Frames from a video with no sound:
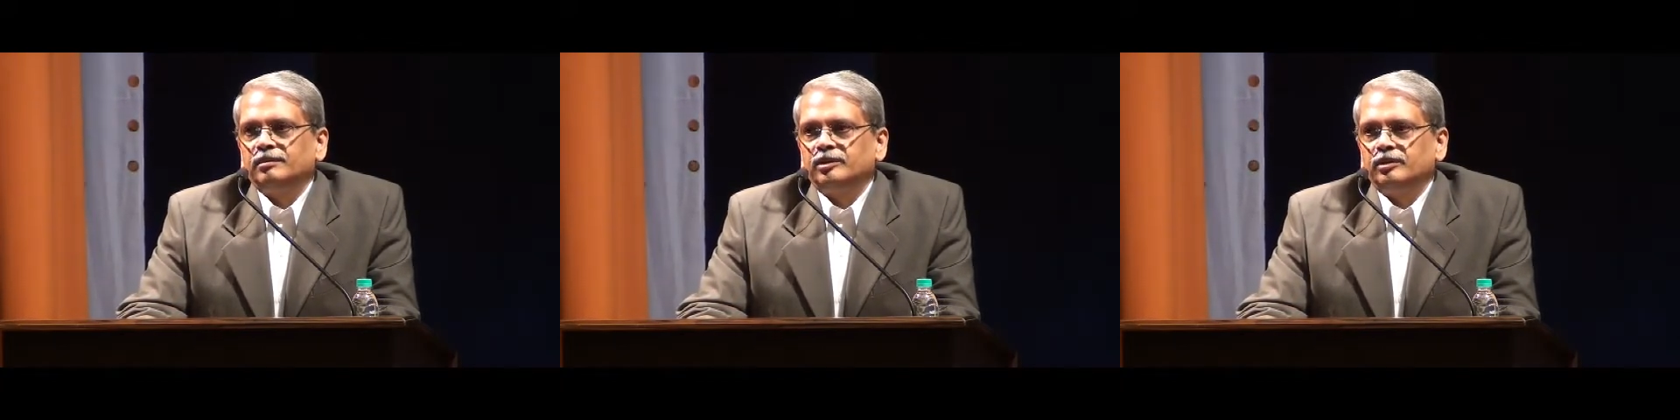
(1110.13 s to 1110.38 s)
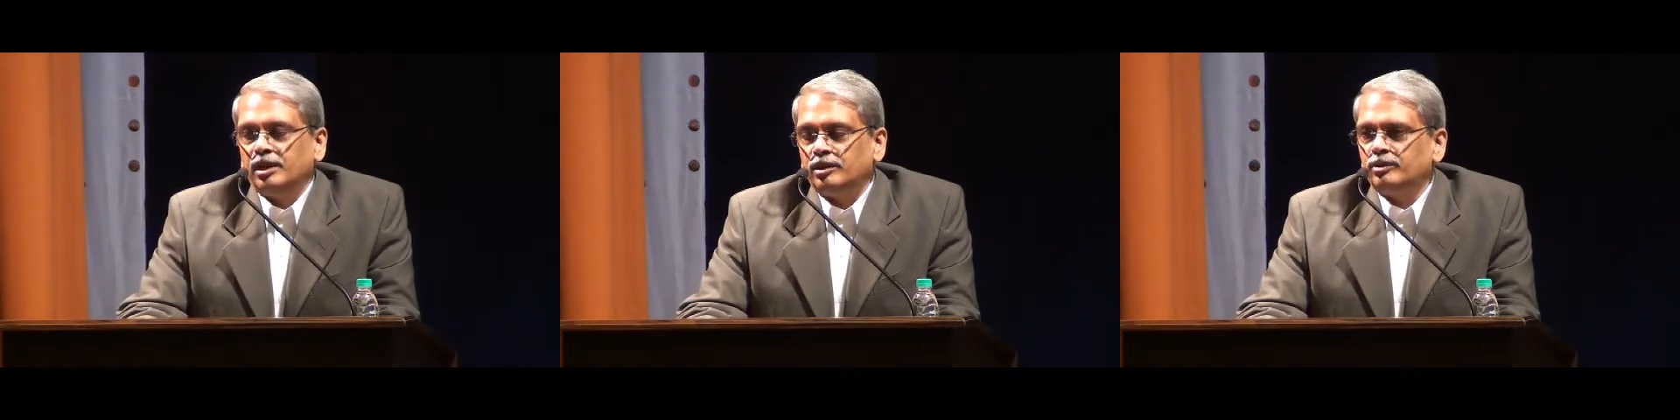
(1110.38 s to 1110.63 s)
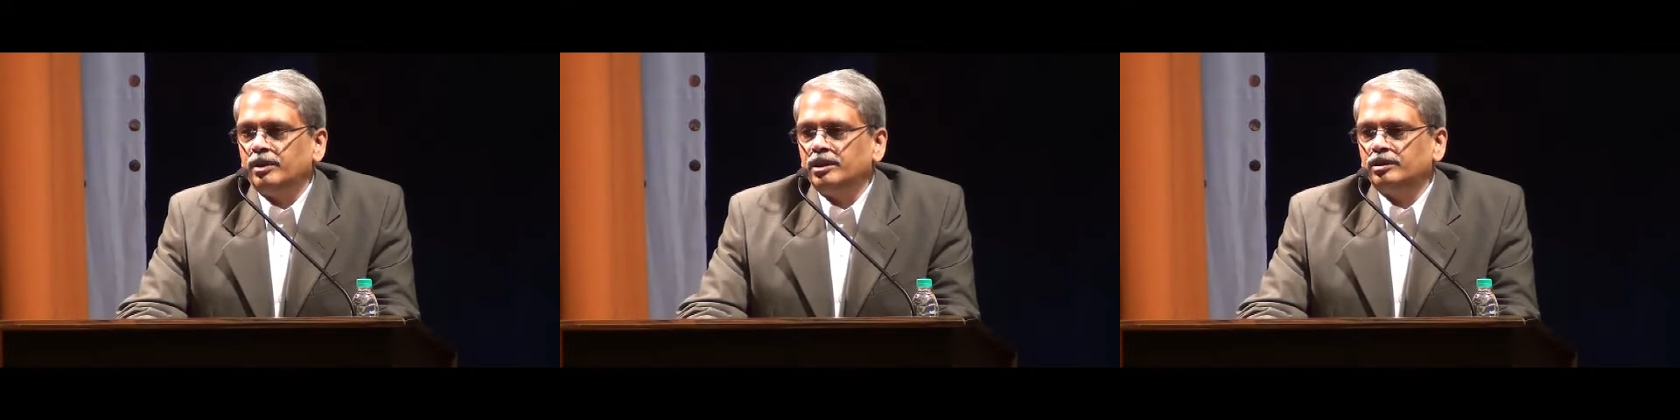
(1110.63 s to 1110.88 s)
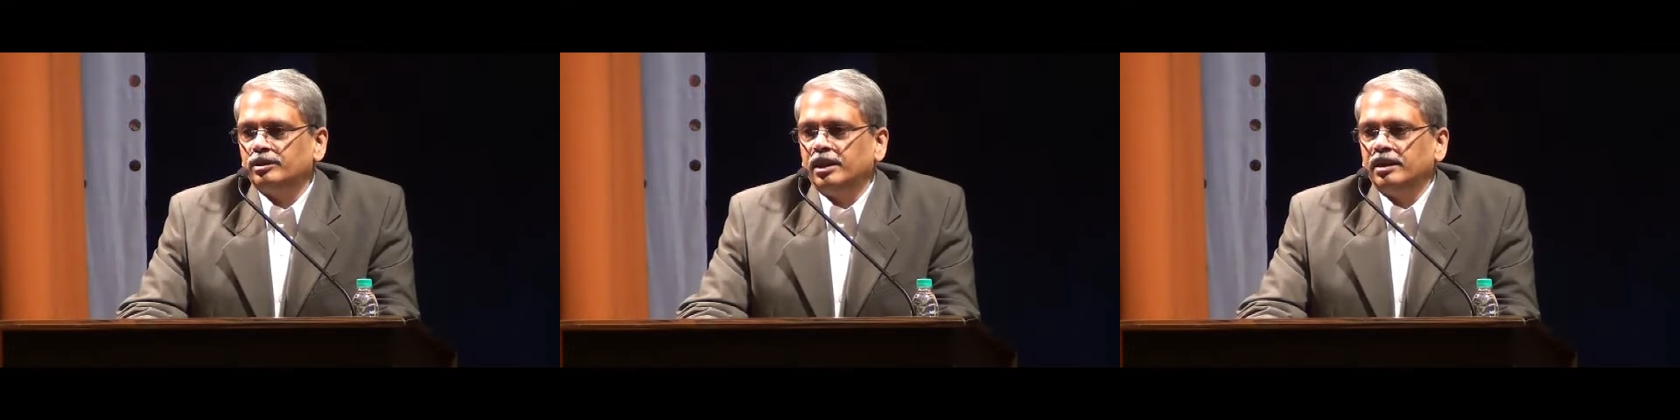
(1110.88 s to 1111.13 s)
so that
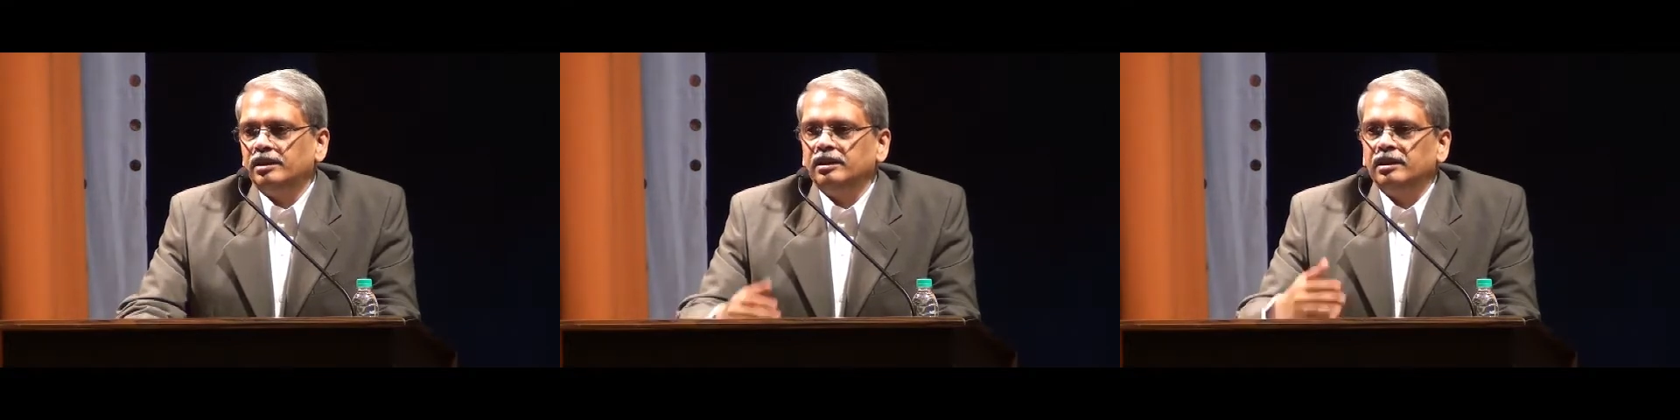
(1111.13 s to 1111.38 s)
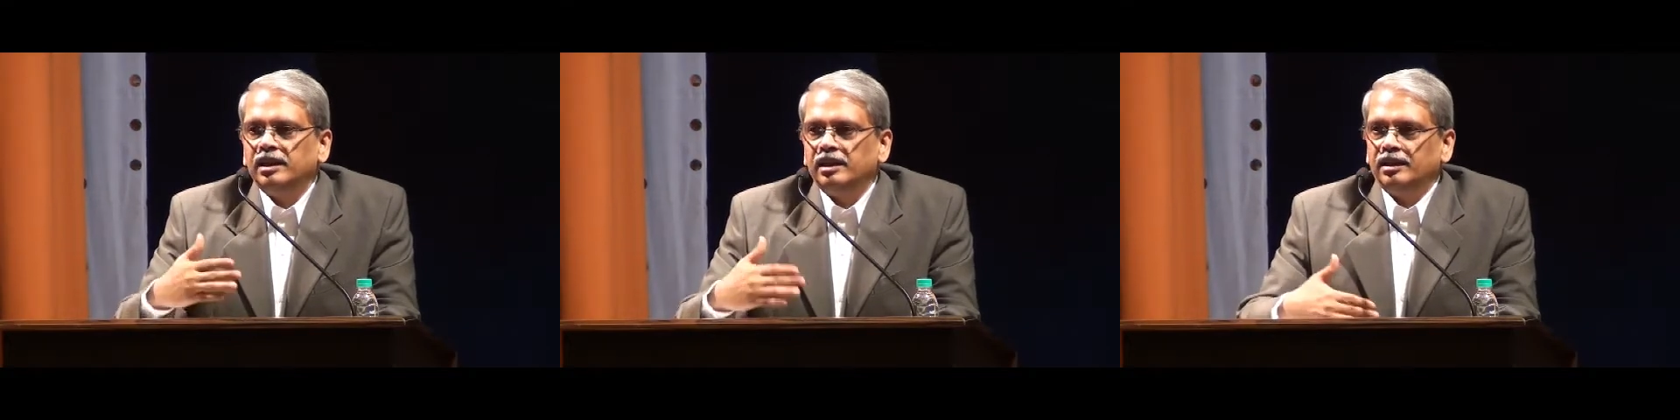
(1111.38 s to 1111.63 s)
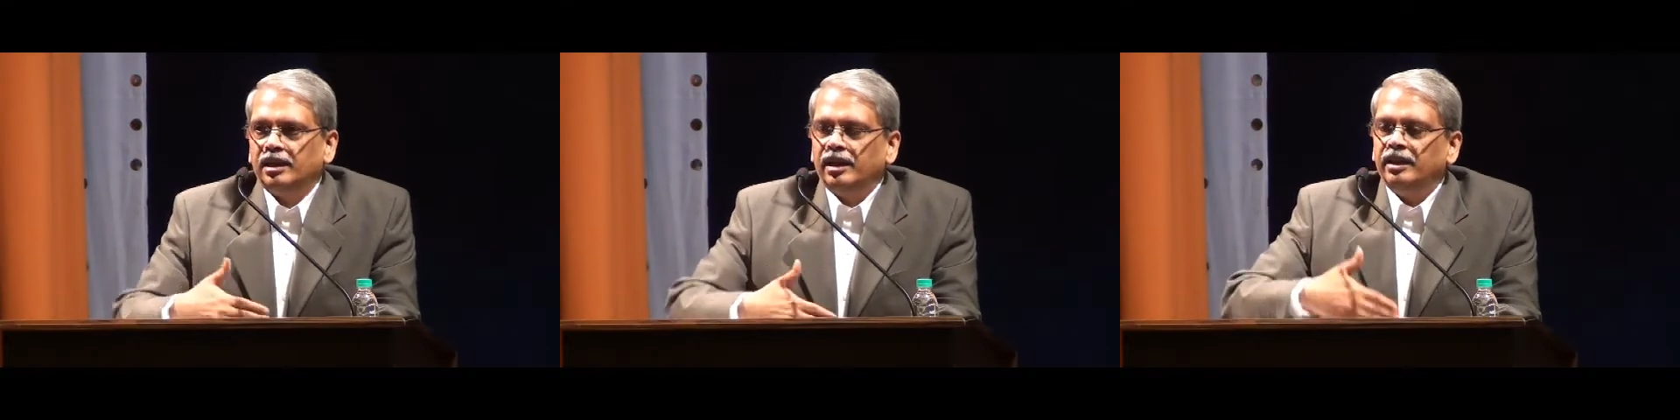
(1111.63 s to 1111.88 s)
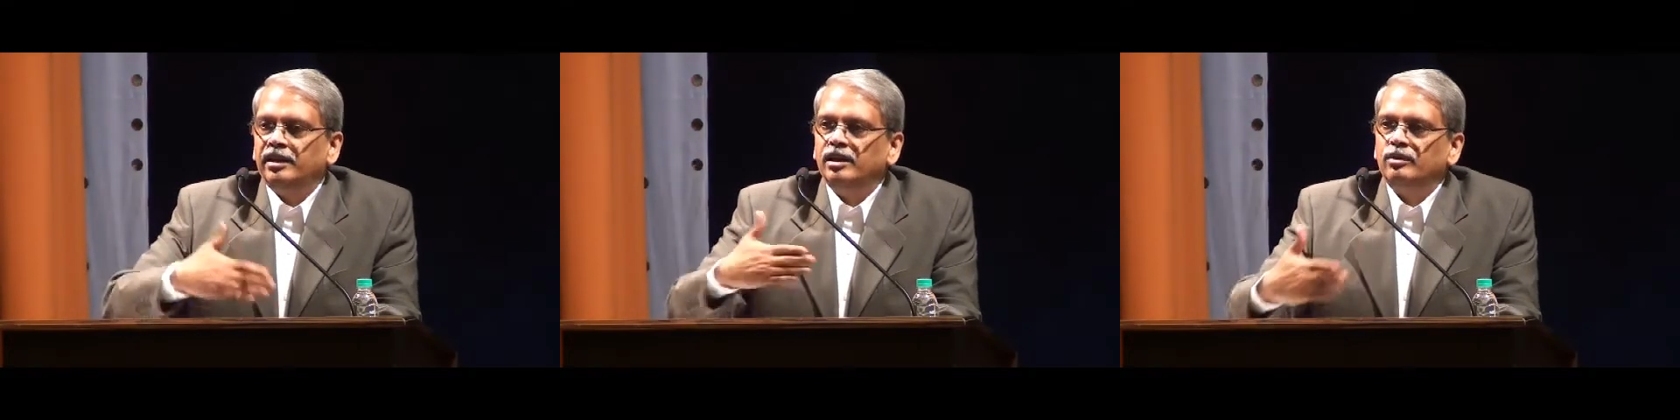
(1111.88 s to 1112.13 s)
students can learn
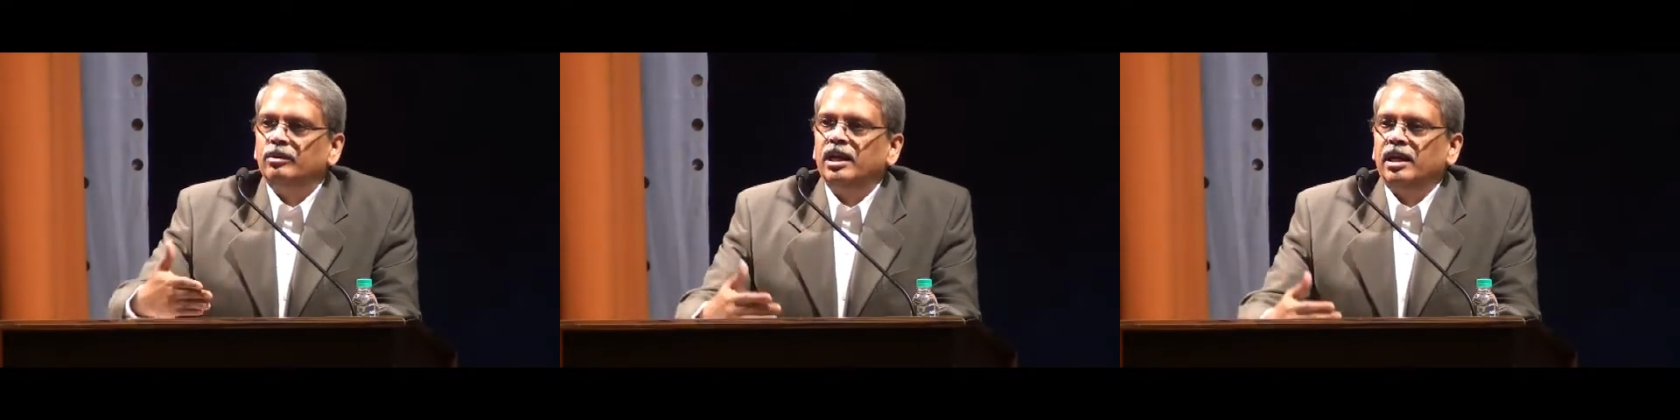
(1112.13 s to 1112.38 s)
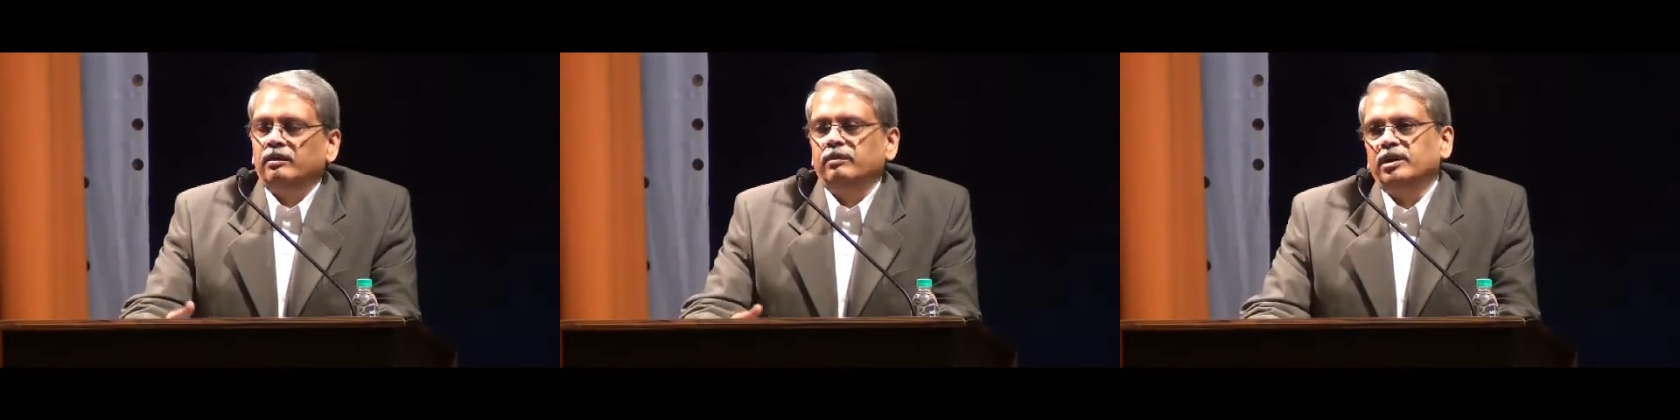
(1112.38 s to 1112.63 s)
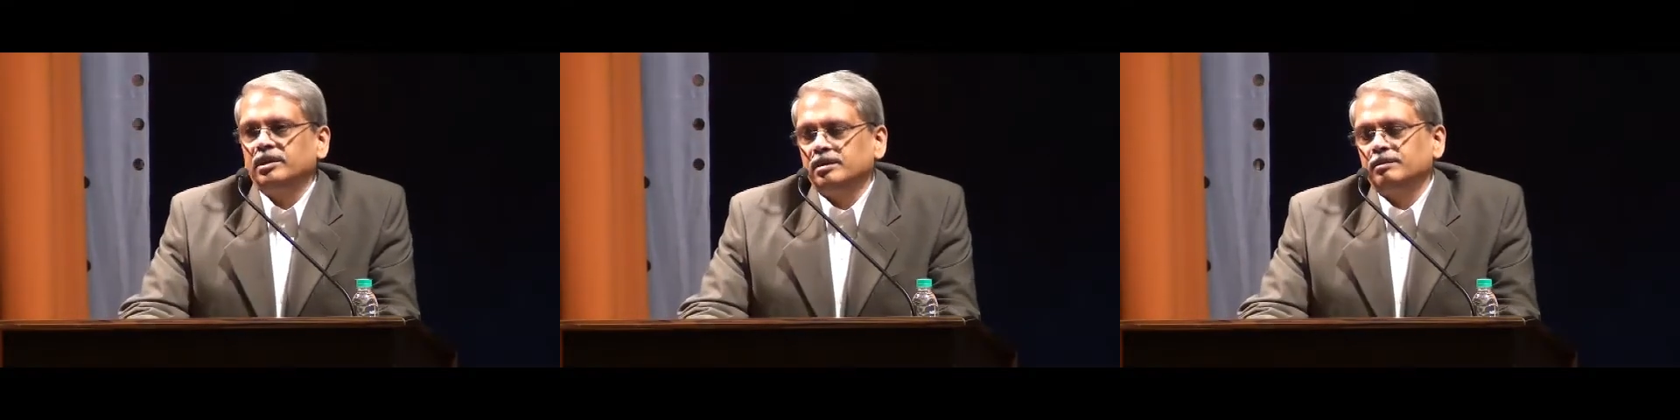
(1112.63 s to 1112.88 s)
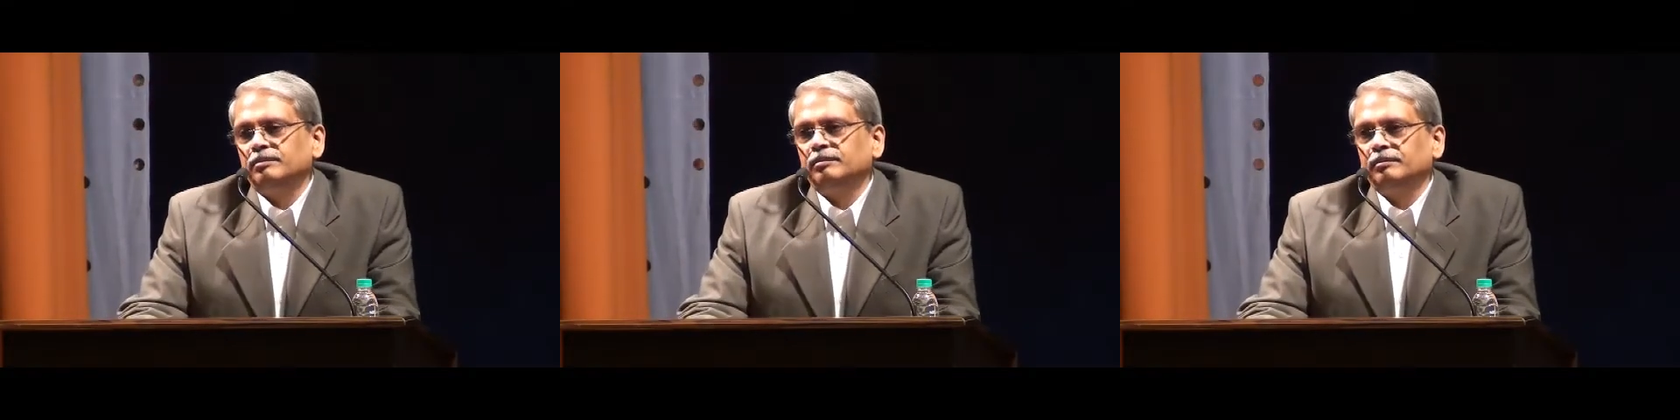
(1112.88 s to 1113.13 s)
in their own language.